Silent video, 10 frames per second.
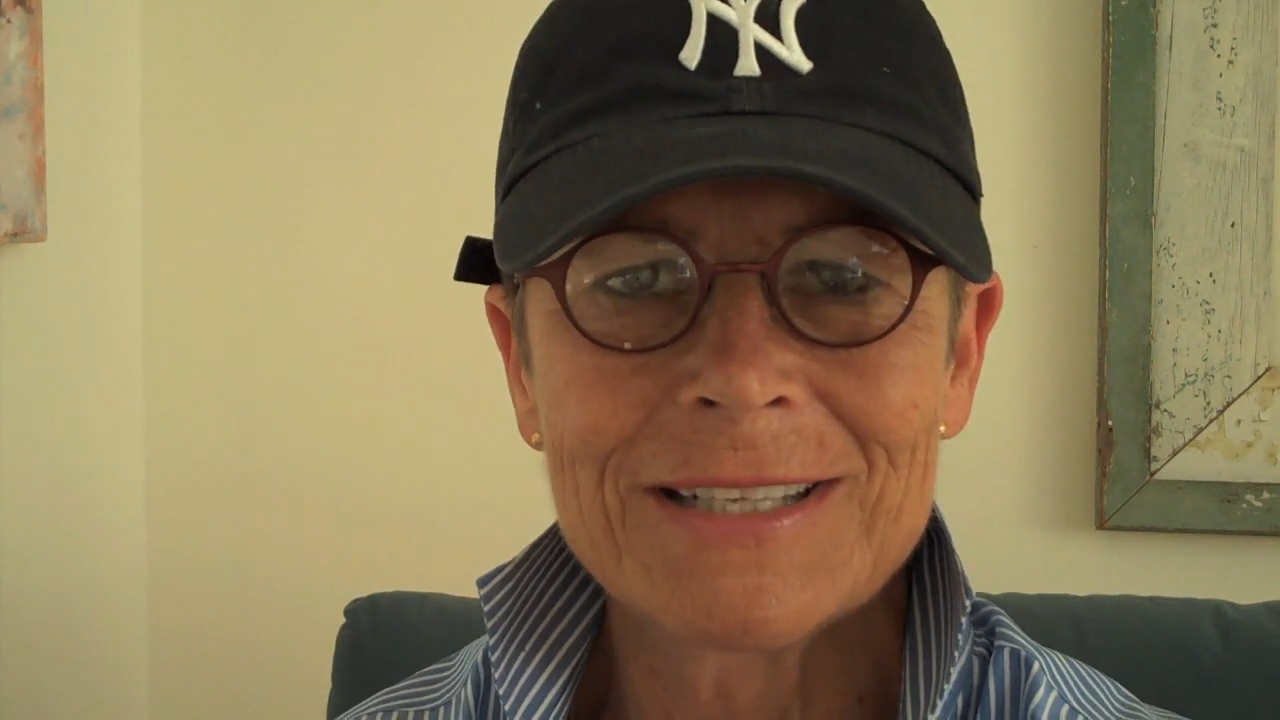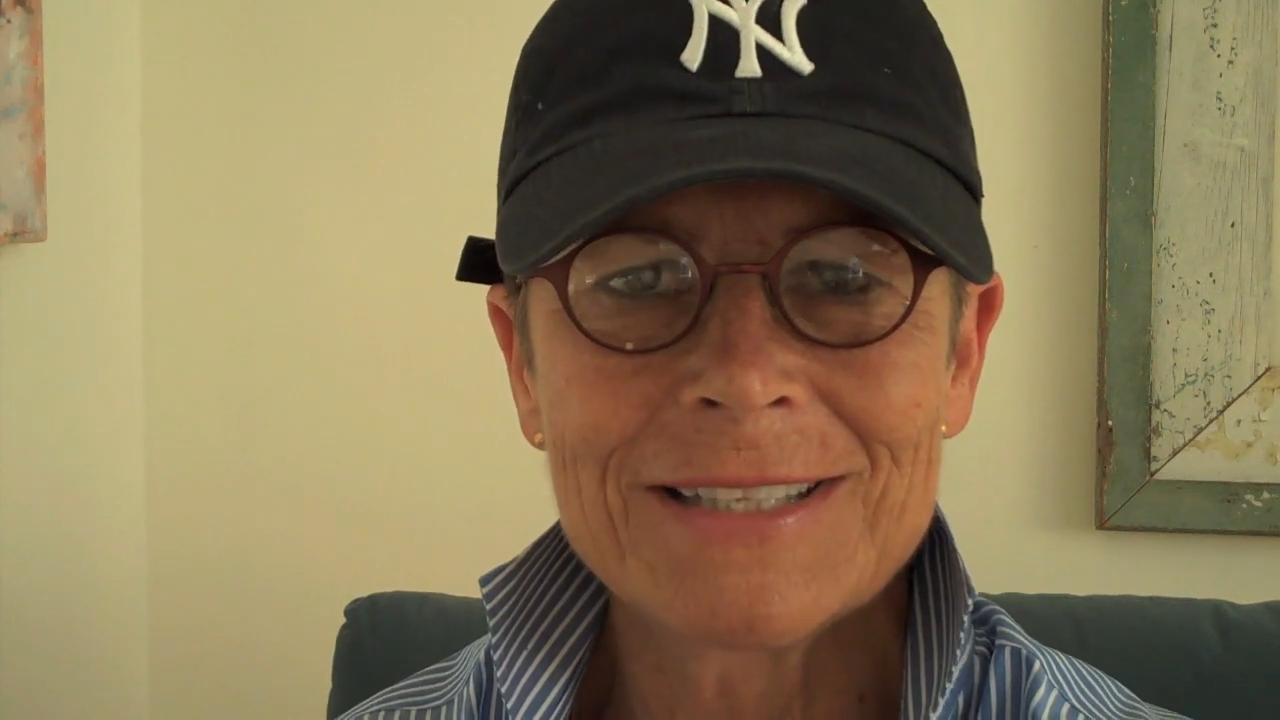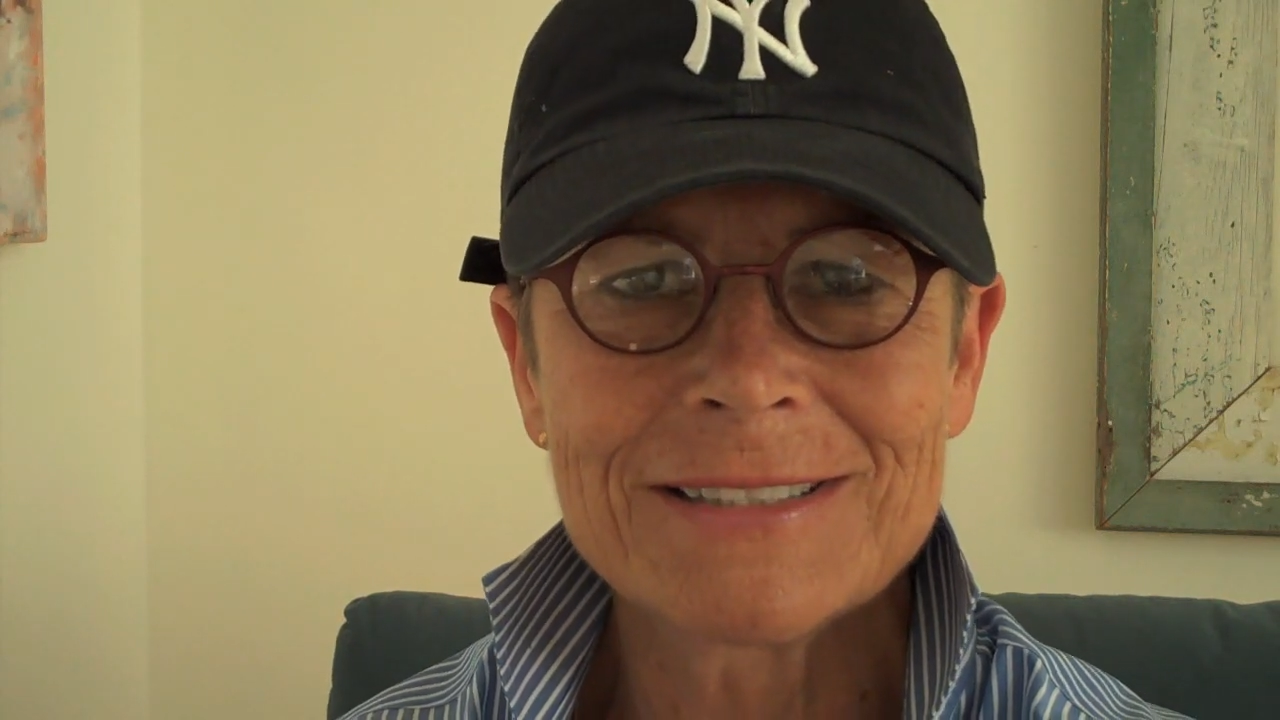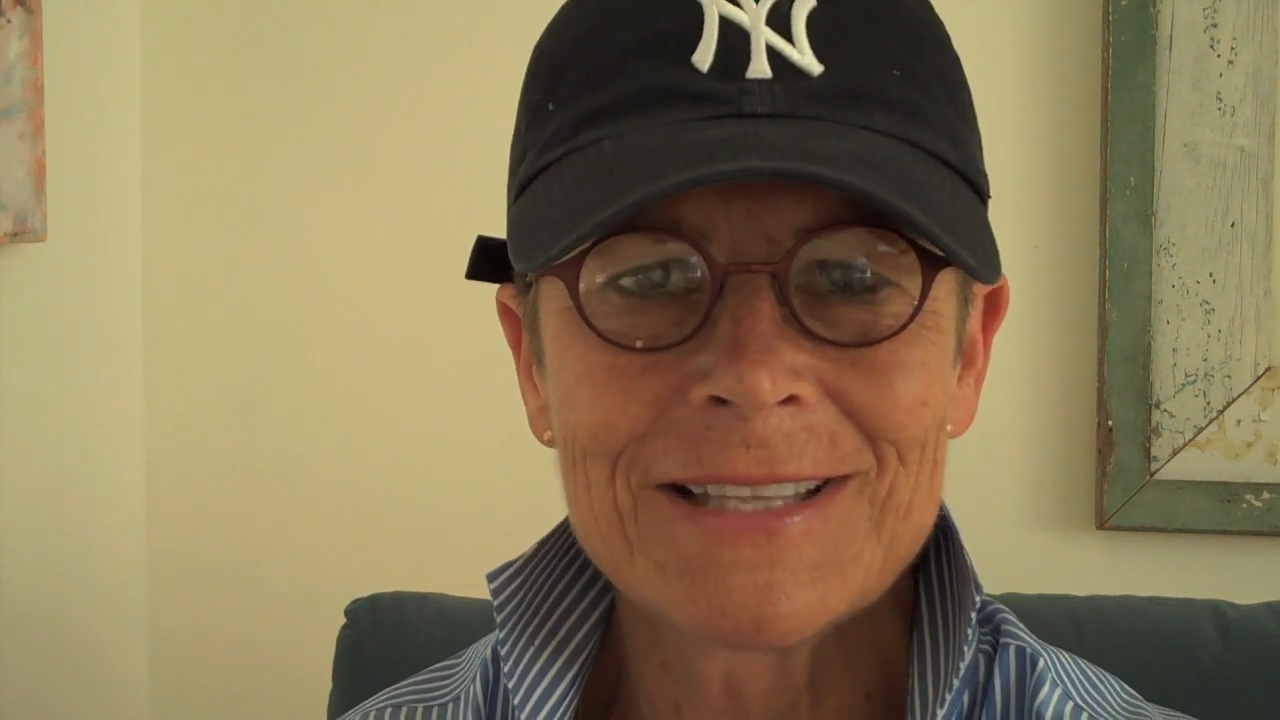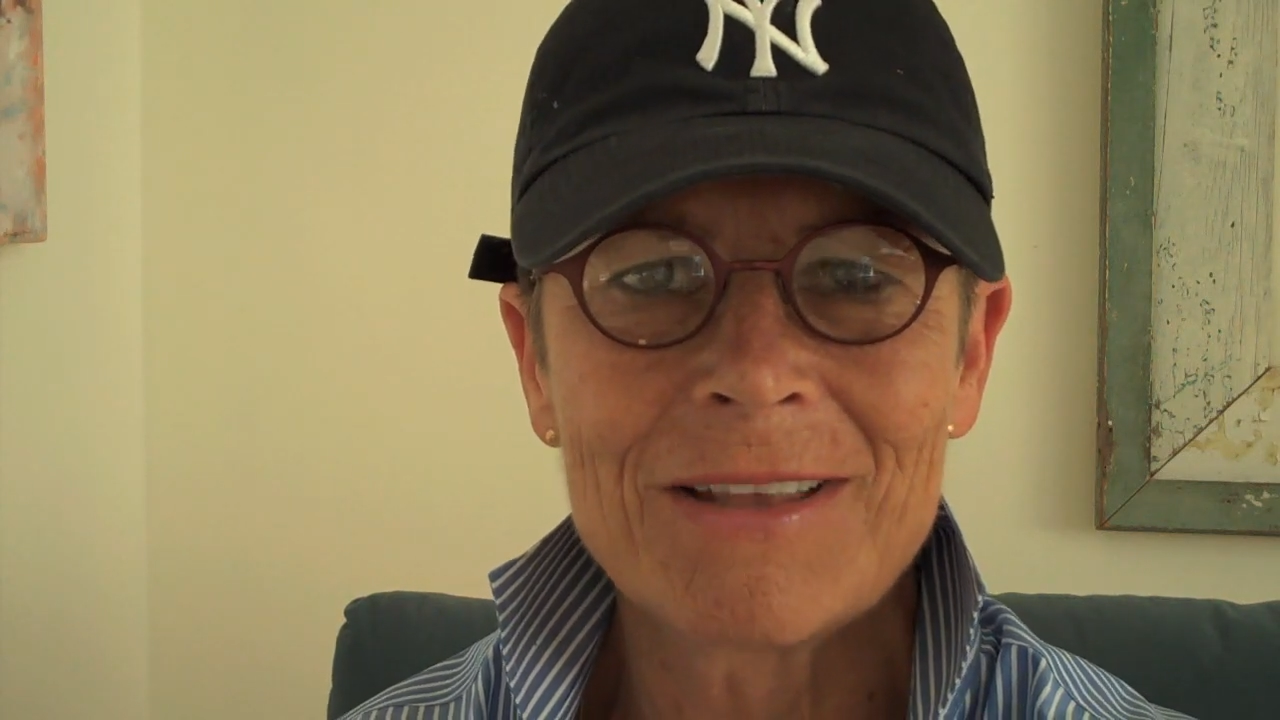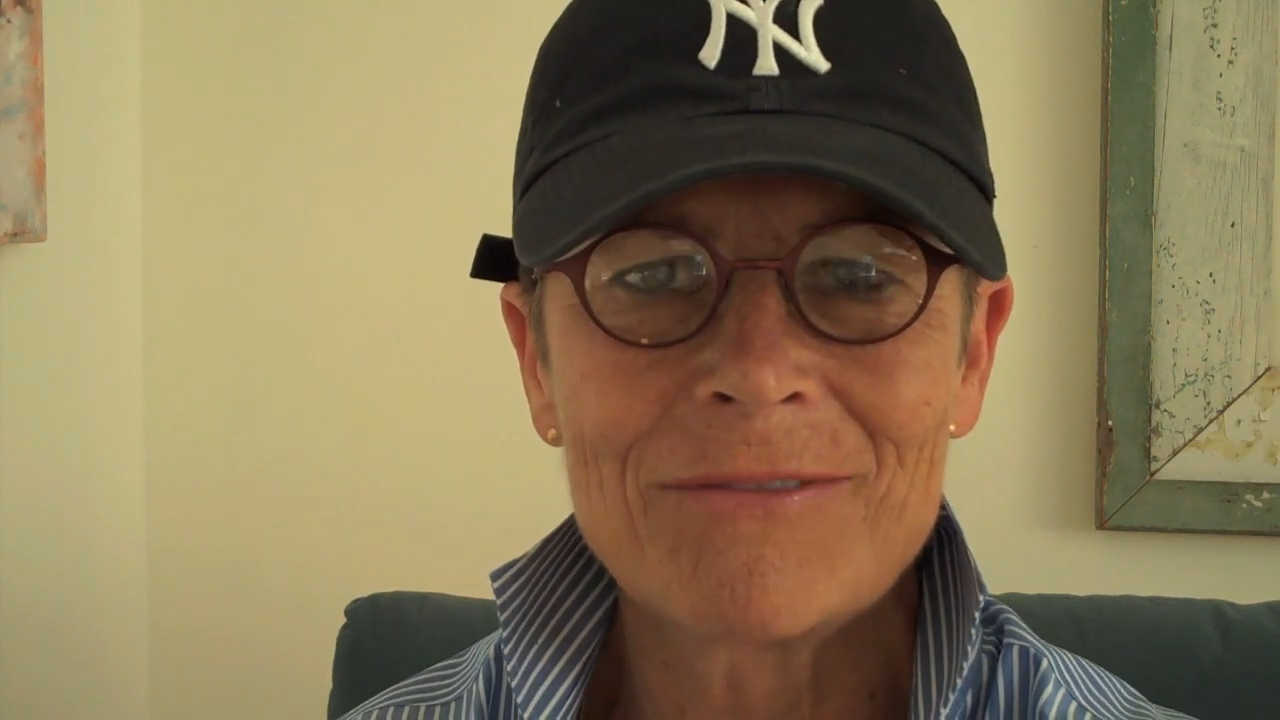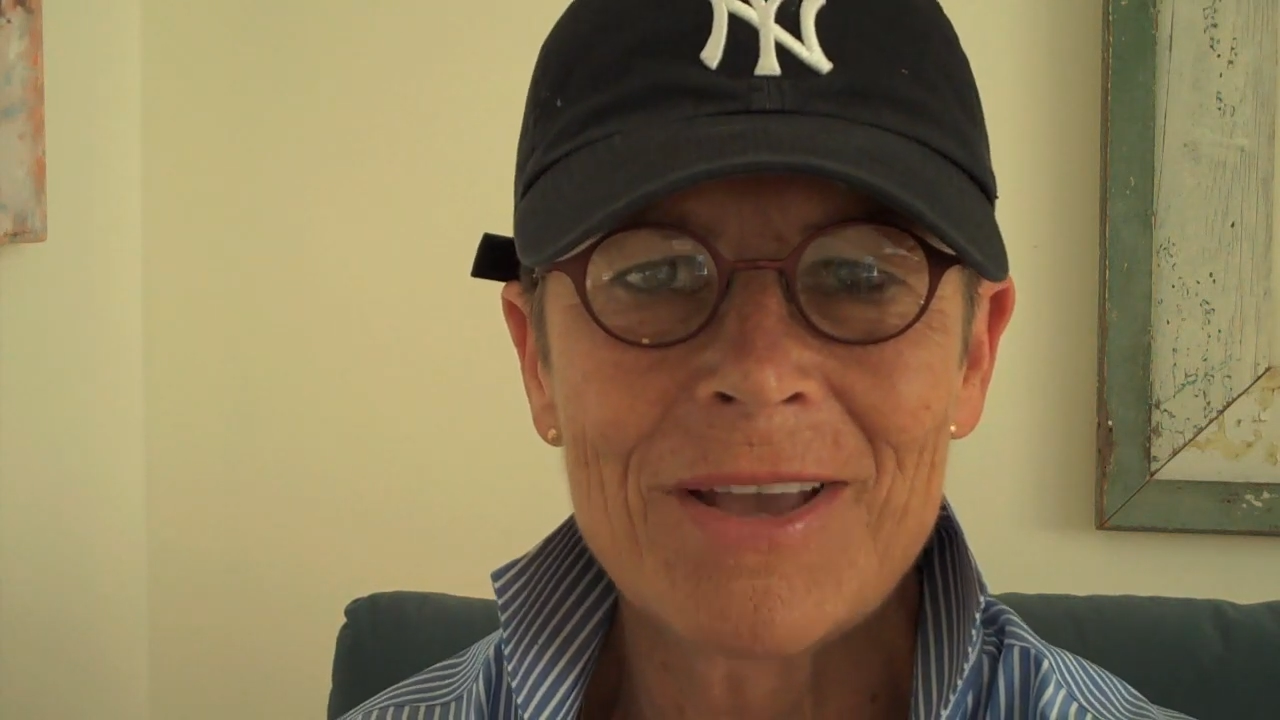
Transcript: Isn't that